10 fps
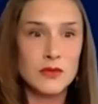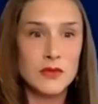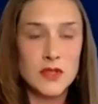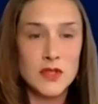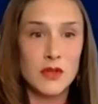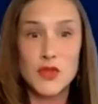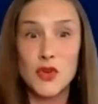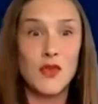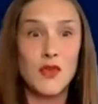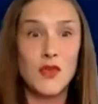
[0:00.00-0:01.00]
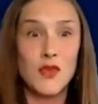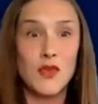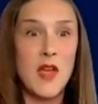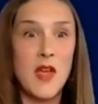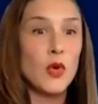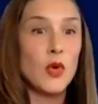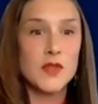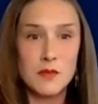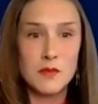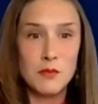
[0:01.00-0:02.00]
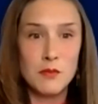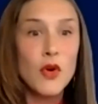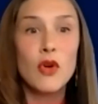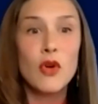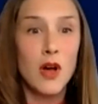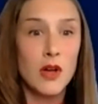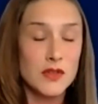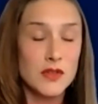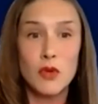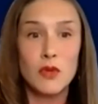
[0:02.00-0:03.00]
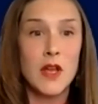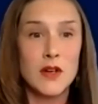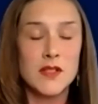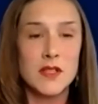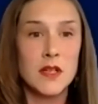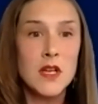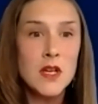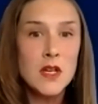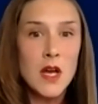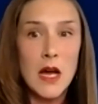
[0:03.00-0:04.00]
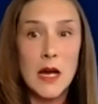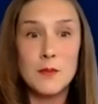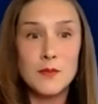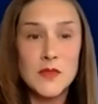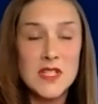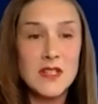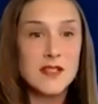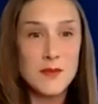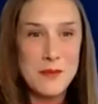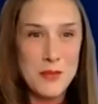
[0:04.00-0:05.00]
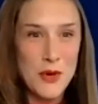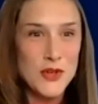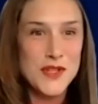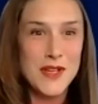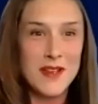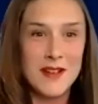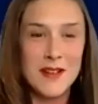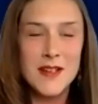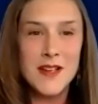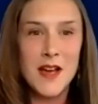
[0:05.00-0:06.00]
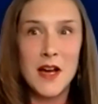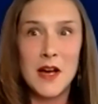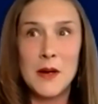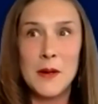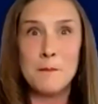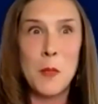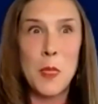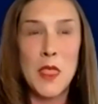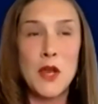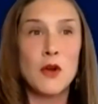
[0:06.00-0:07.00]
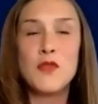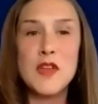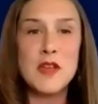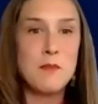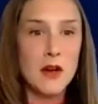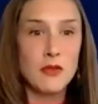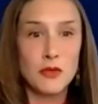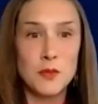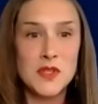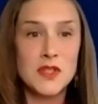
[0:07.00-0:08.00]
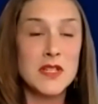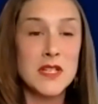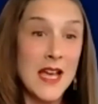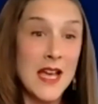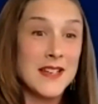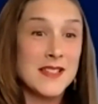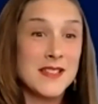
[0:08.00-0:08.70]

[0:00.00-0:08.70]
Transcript: took surveys and polls and made phone calls and wrote letters and did some in-person, feedback groups to get